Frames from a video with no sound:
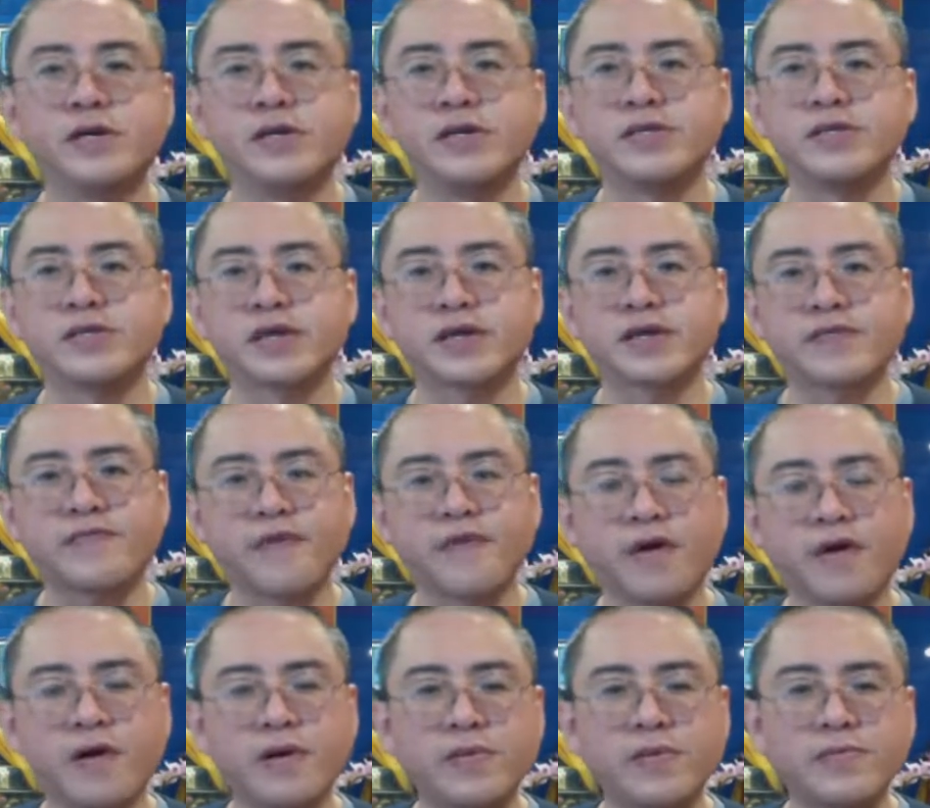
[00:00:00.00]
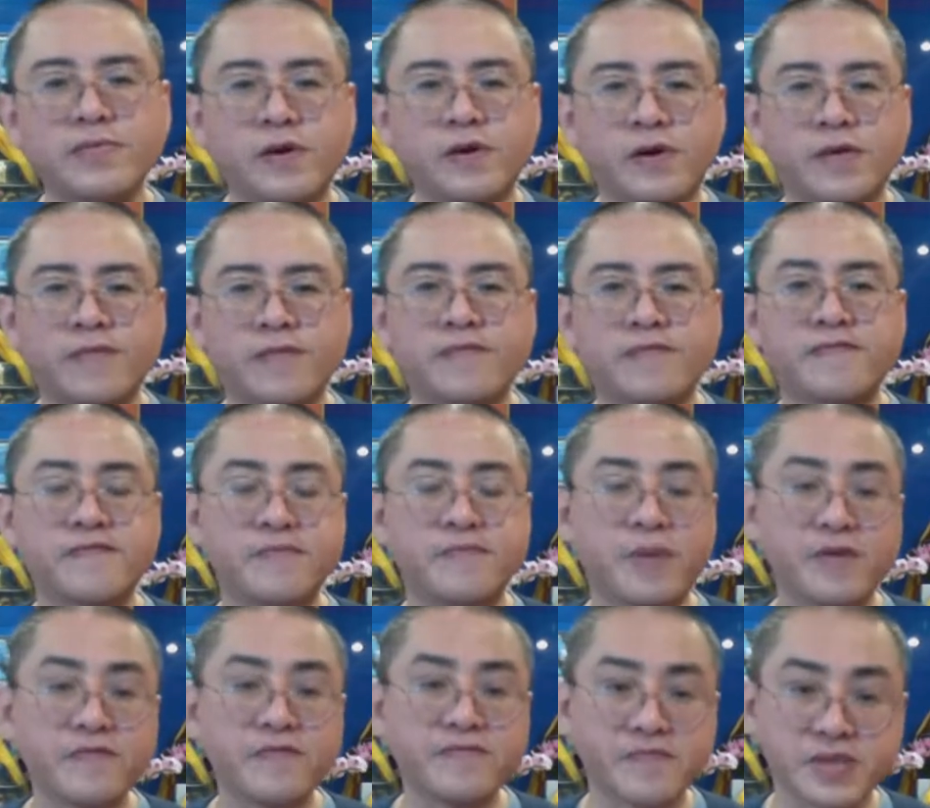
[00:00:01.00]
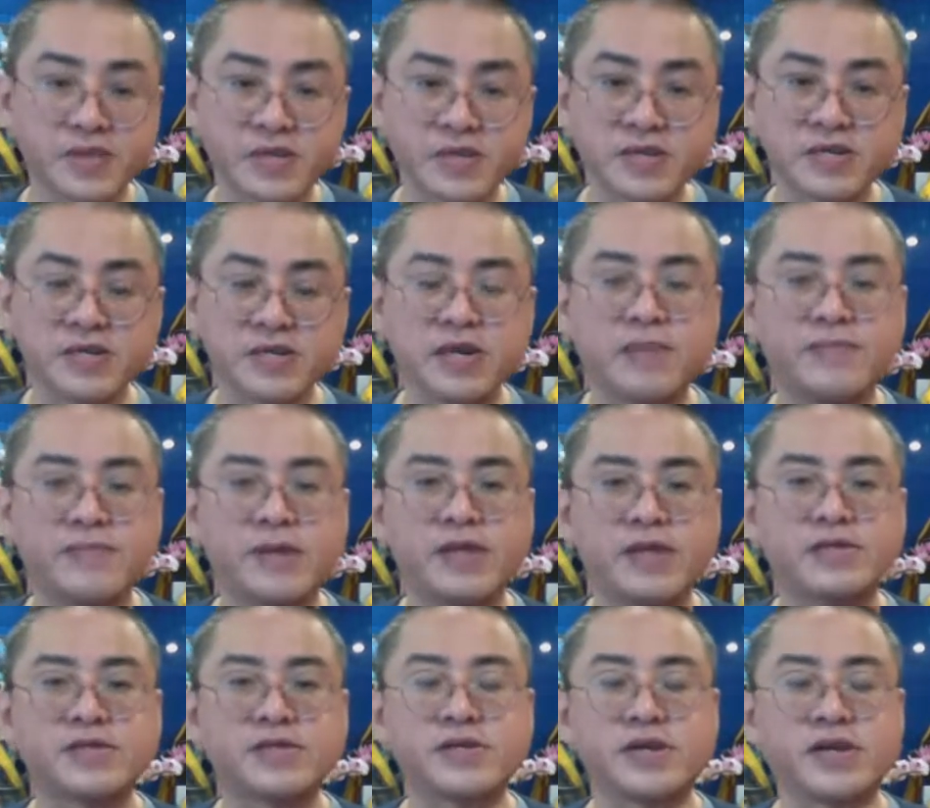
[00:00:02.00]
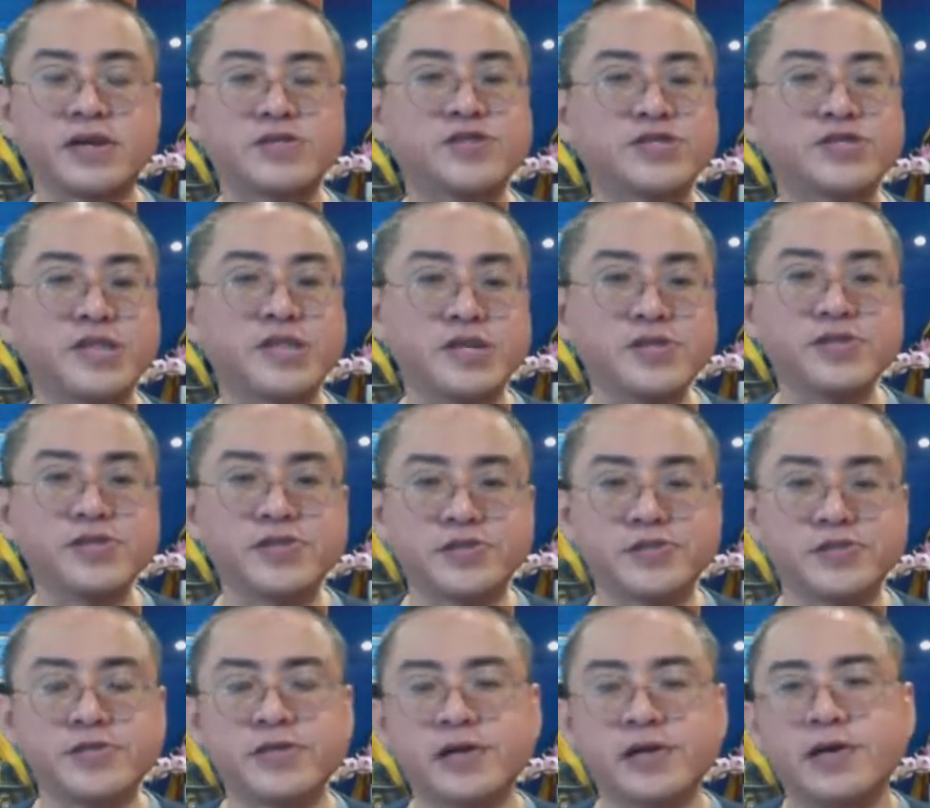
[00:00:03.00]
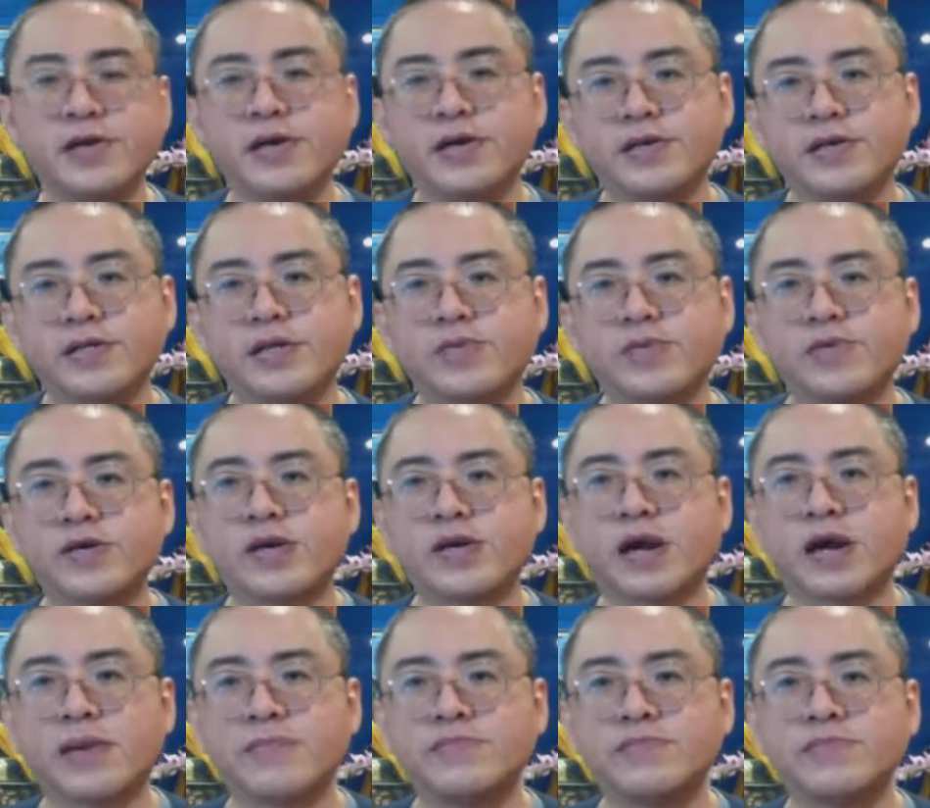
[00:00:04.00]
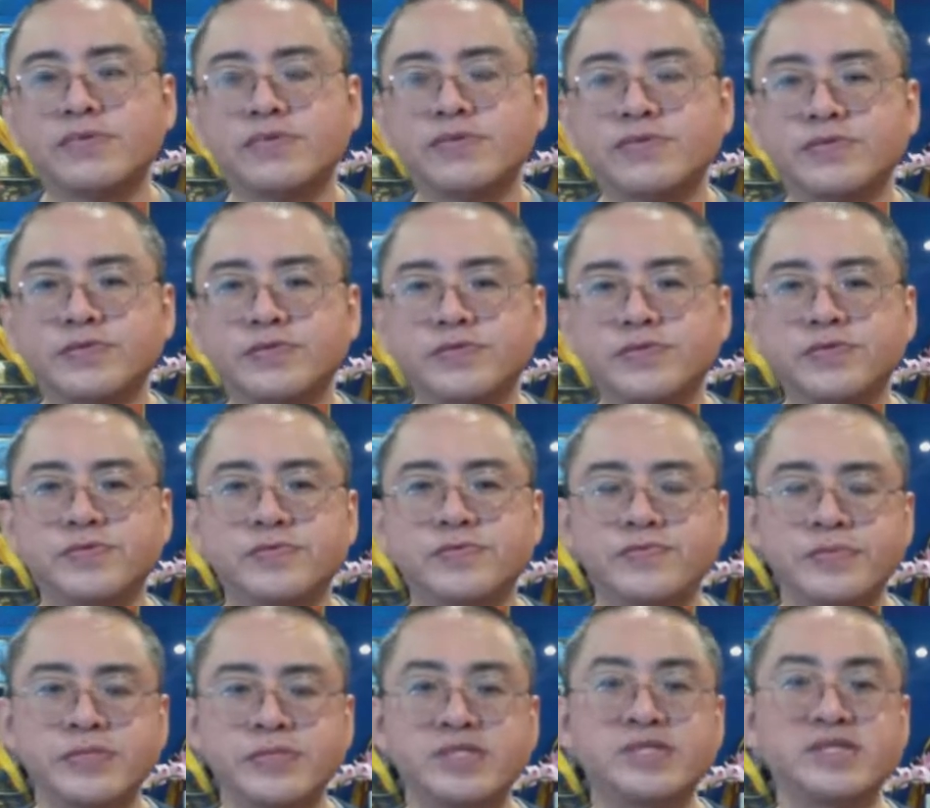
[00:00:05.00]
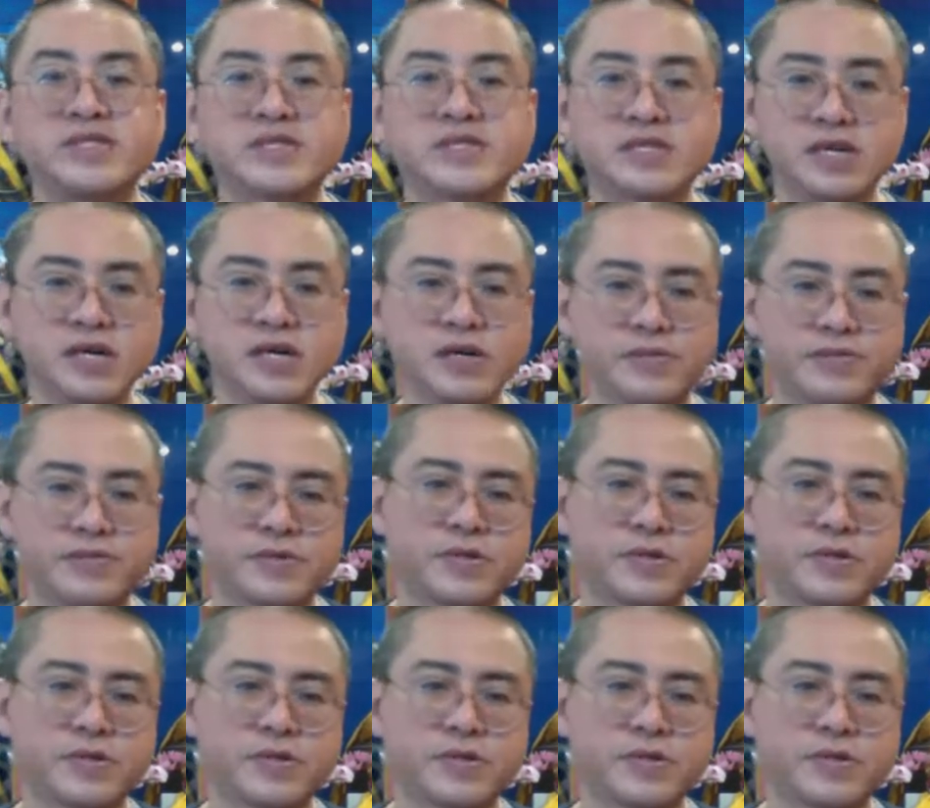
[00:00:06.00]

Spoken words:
It's a form of both physical and mental agitation that will come to disturb